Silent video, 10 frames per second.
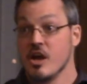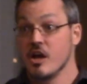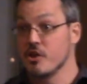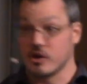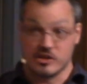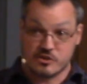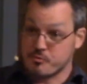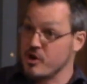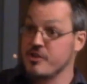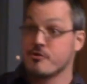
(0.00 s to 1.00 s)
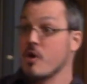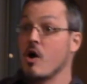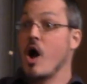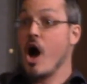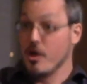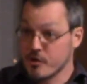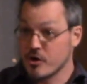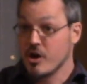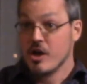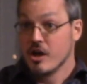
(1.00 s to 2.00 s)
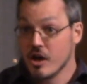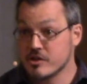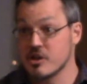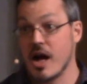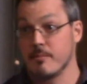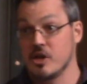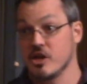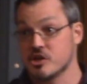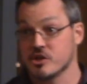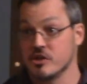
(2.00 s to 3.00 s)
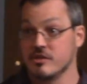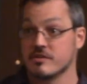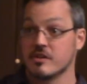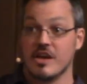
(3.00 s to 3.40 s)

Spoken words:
They're going to spread throughout other denominations.